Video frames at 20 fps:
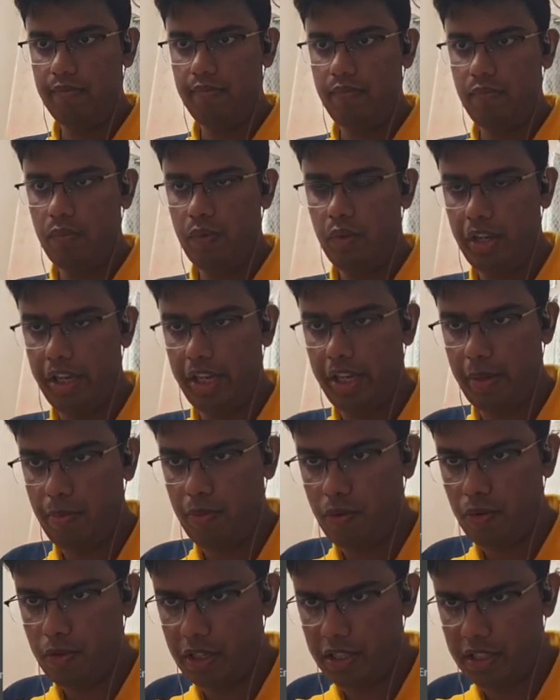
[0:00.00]
Okay, he
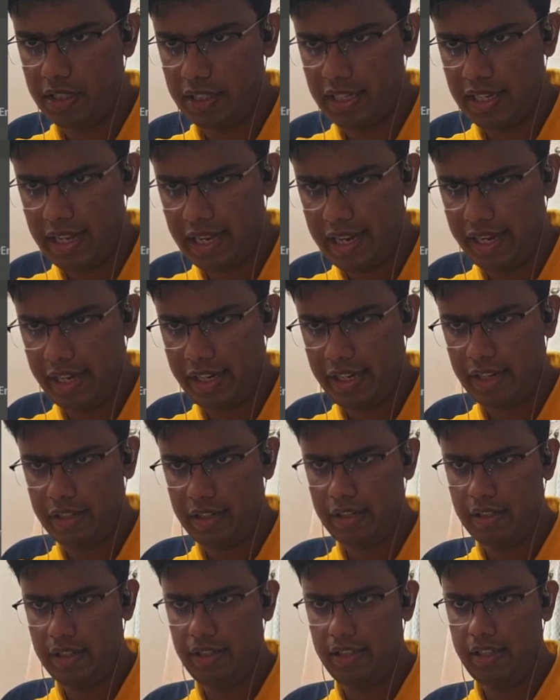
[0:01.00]
moves his knight.
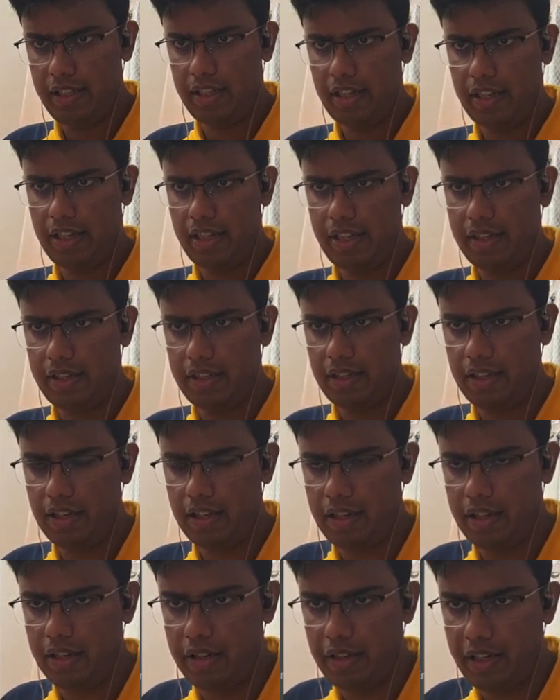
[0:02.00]
I think he's
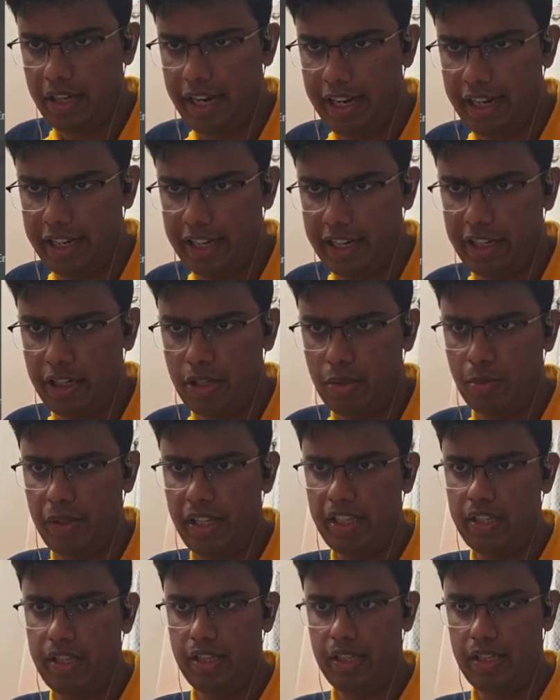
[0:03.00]
getting ready to play
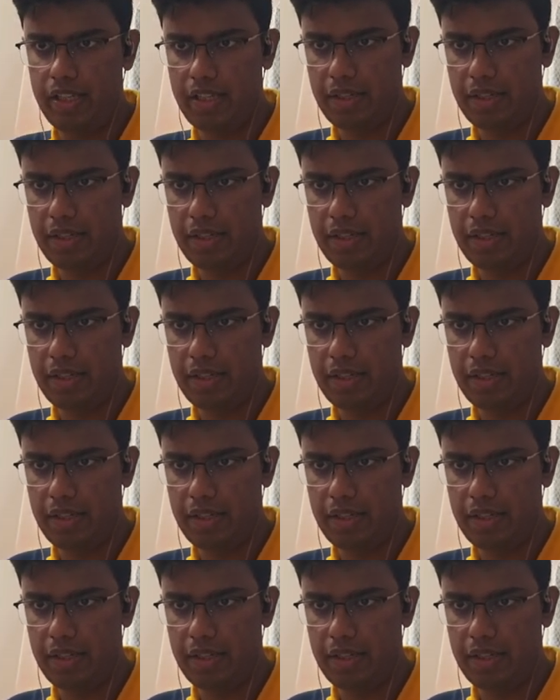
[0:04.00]
this.